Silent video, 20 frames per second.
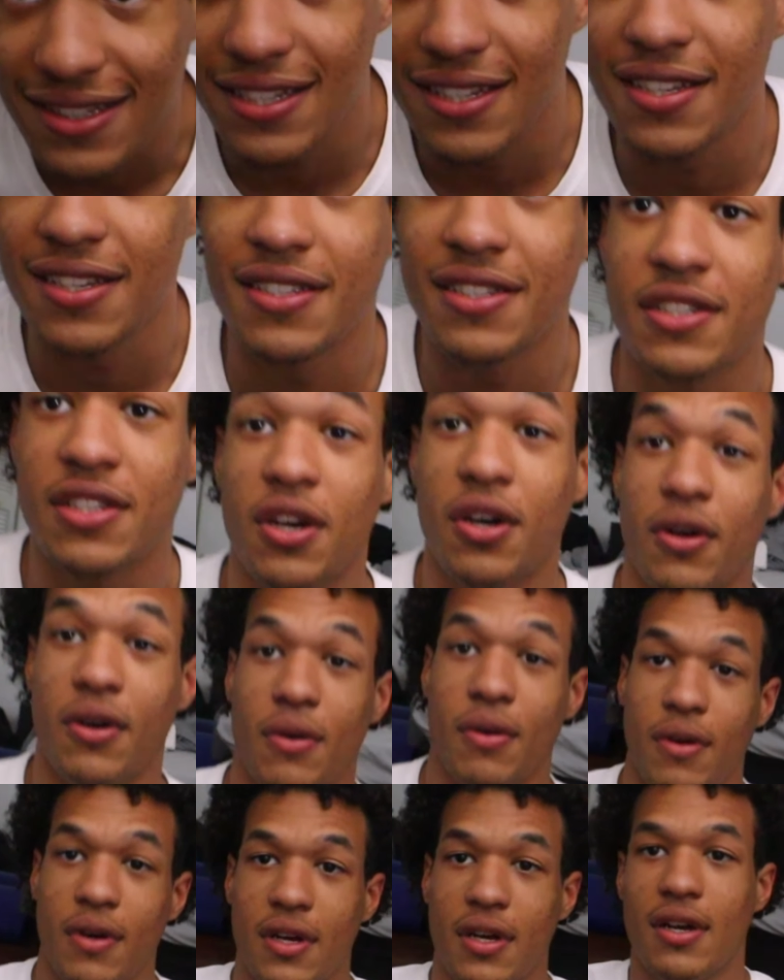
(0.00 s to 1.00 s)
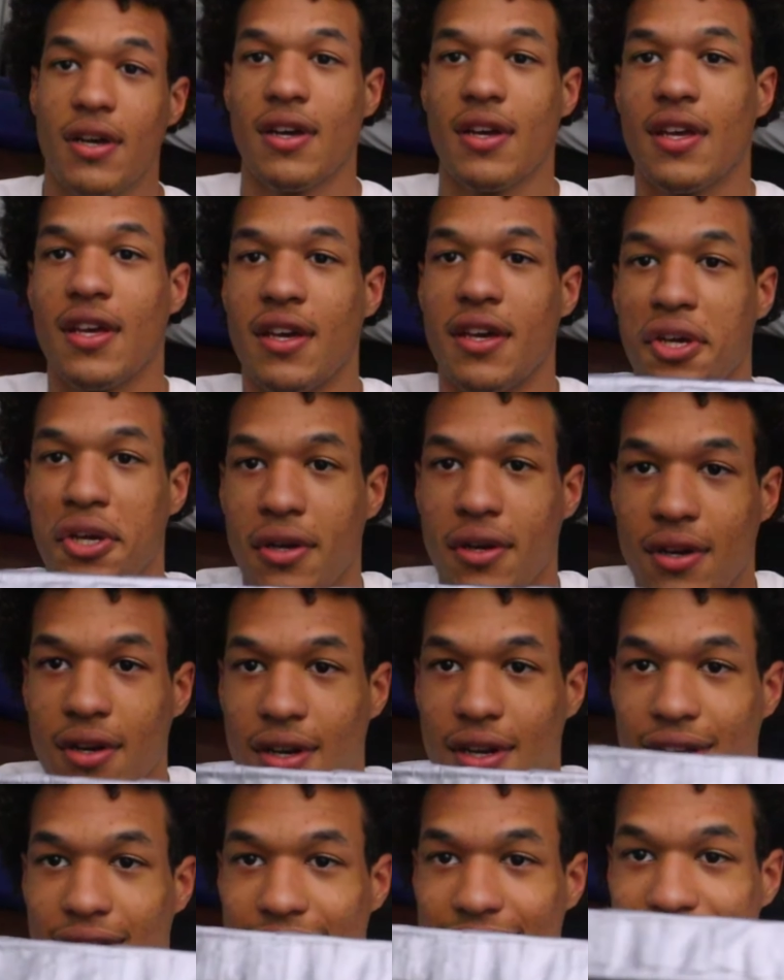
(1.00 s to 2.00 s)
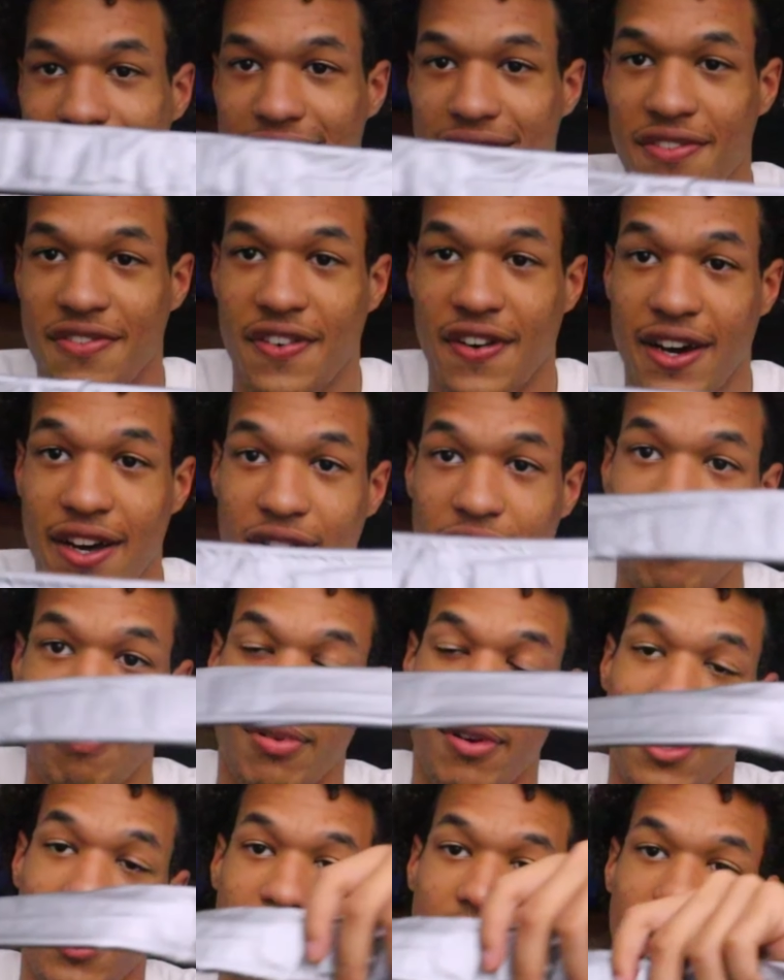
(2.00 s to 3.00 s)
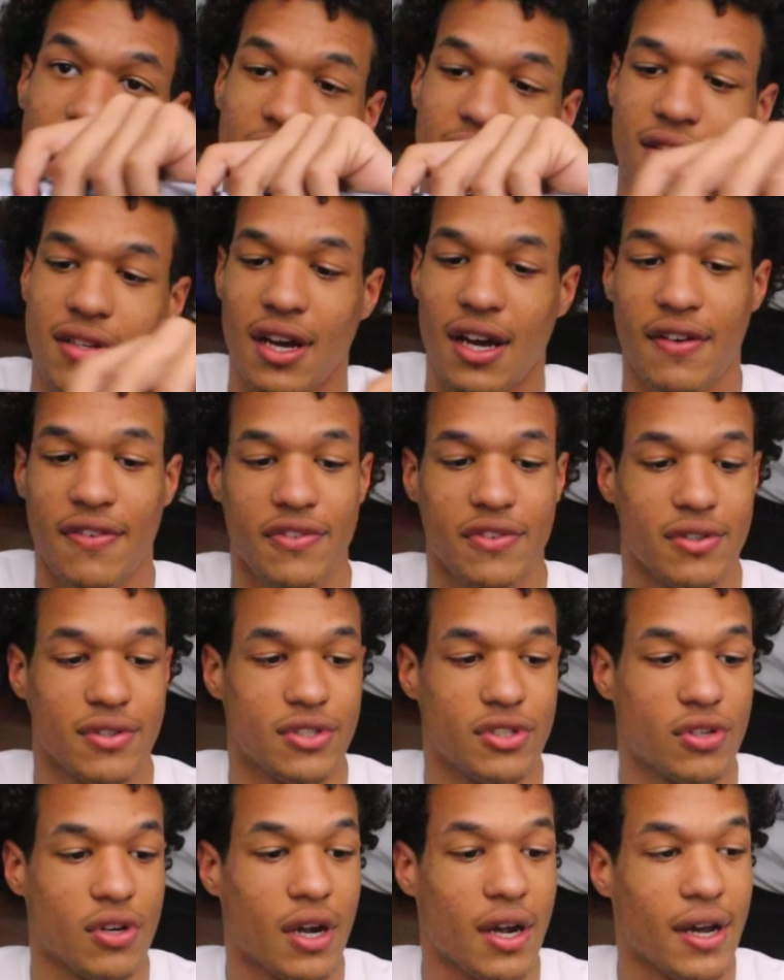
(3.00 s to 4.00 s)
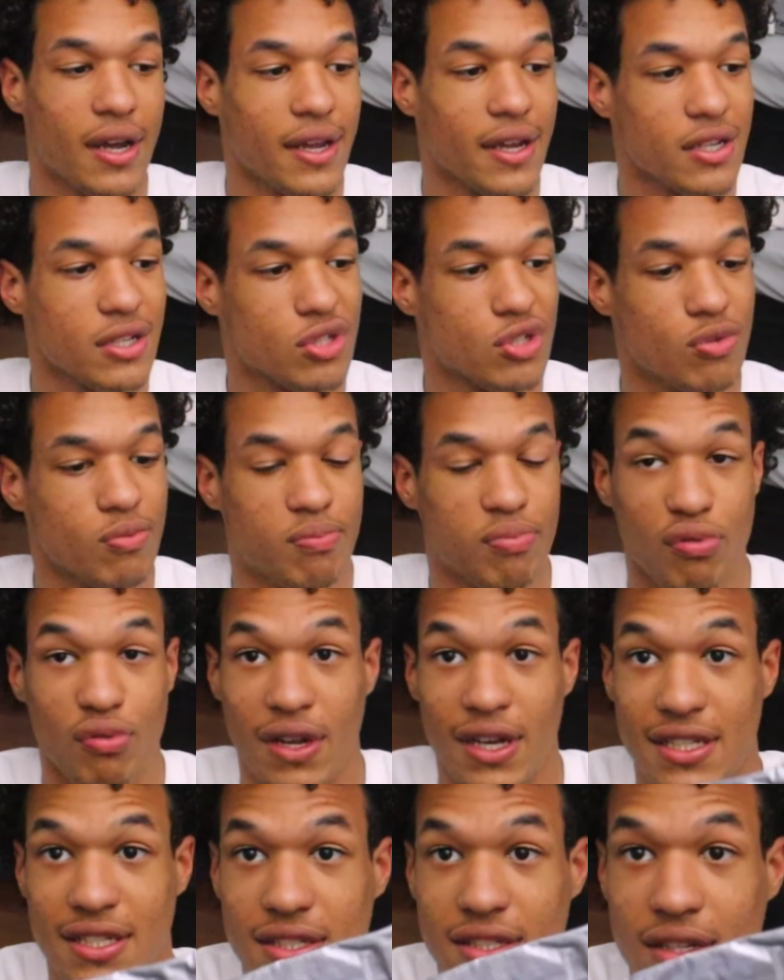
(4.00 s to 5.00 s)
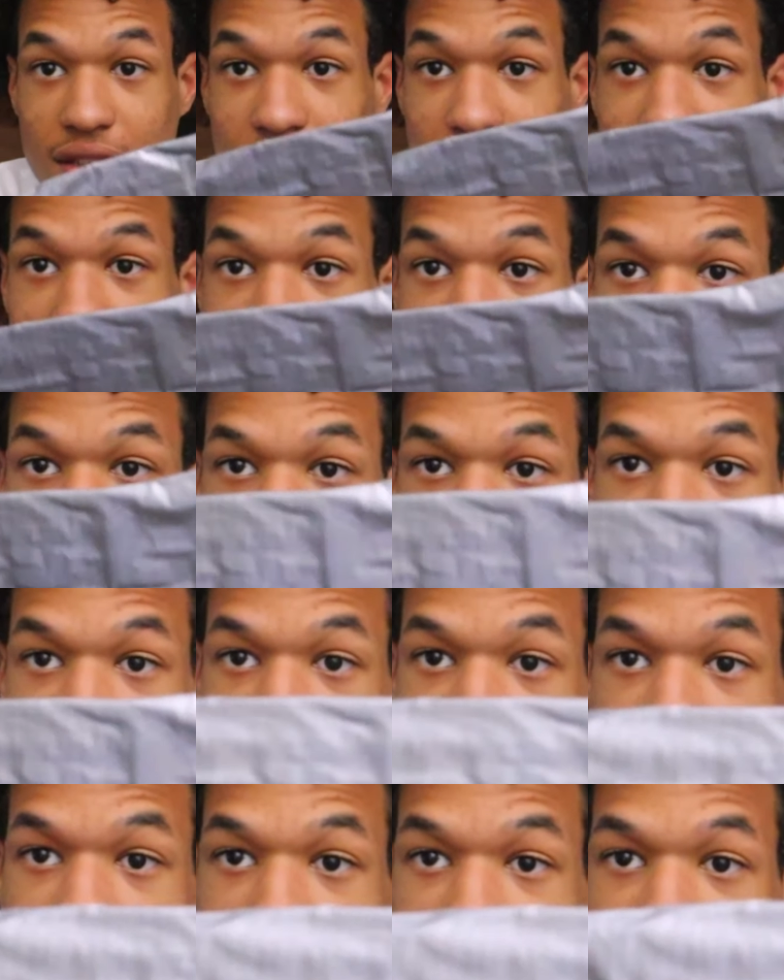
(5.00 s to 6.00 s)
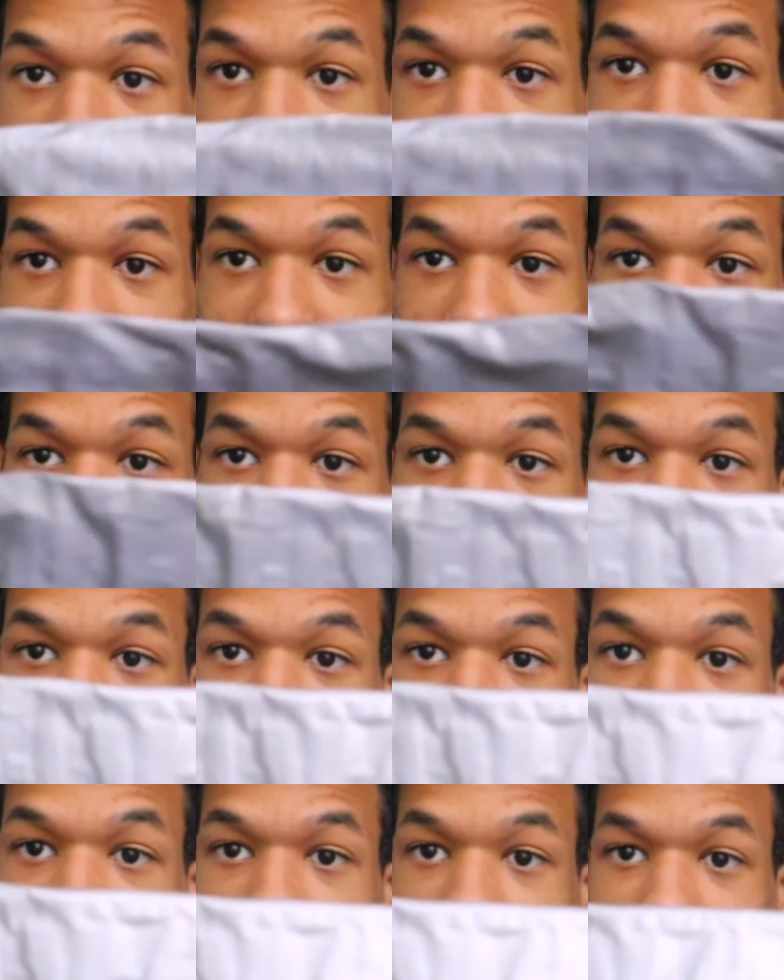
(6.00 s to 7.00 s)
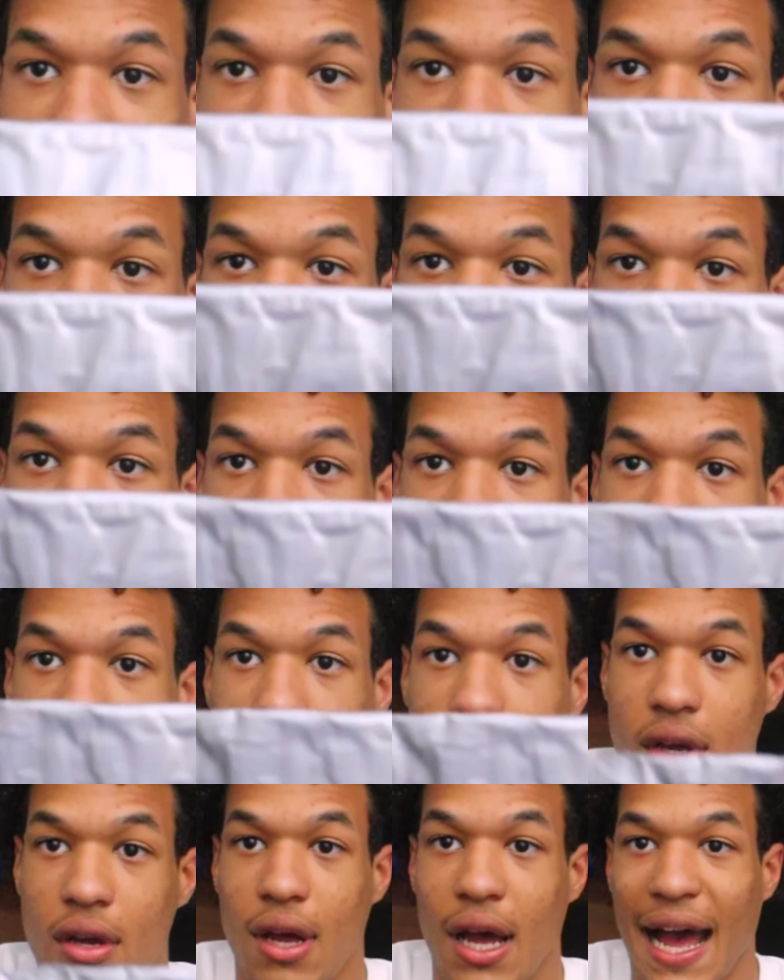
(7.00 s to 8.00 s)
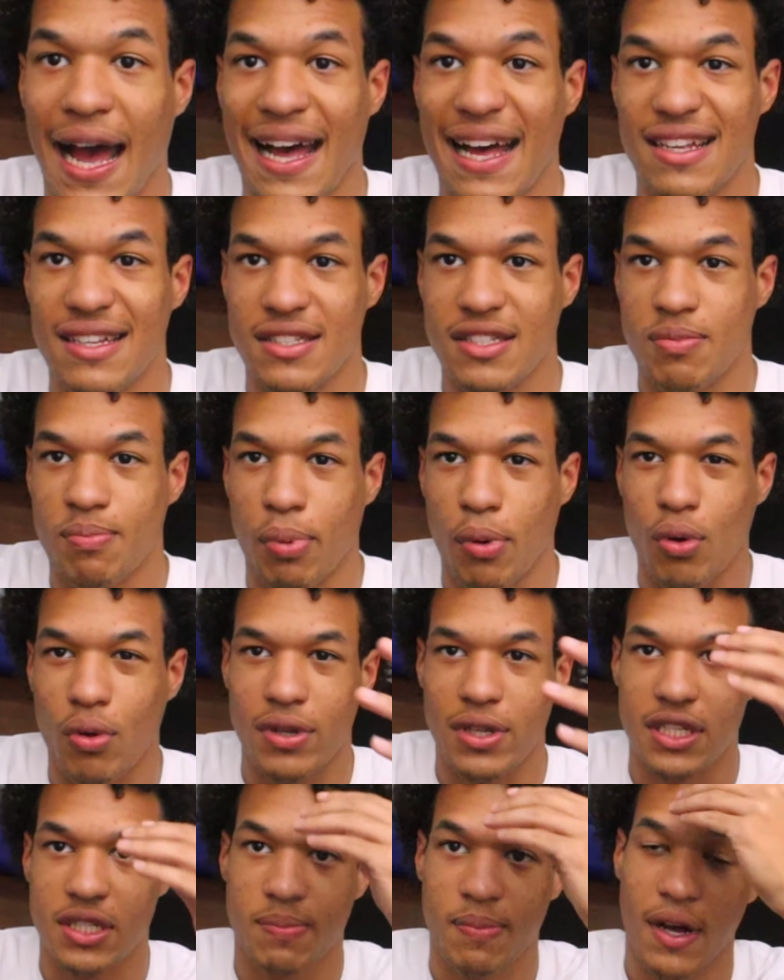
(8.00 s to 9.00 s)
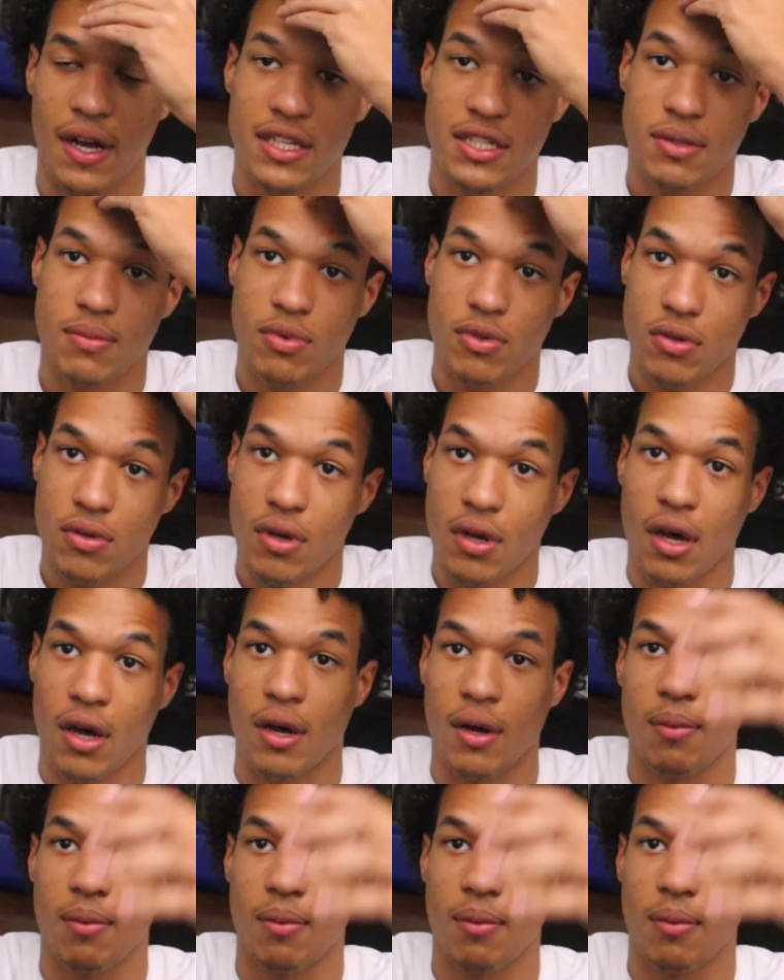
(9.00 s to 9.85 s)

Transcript: so here is the final product after trying to press the letters in and make it appear as bold as possible.